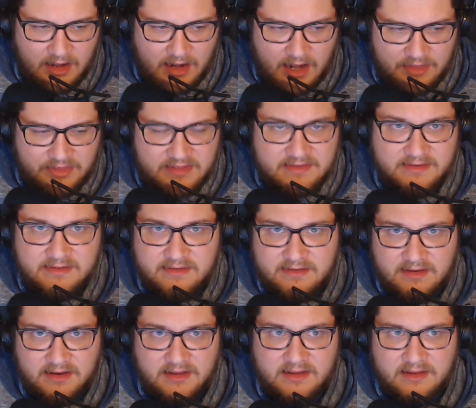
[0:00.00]
I think this is
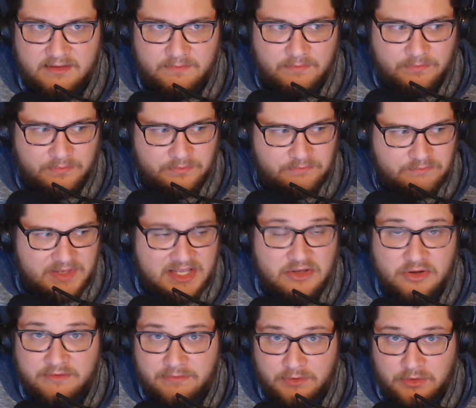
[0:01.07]
going to be
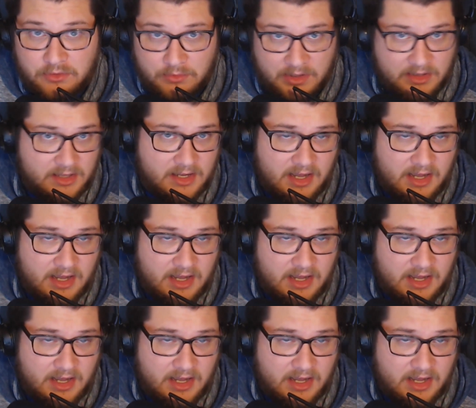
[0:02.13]
good for Guerrilla.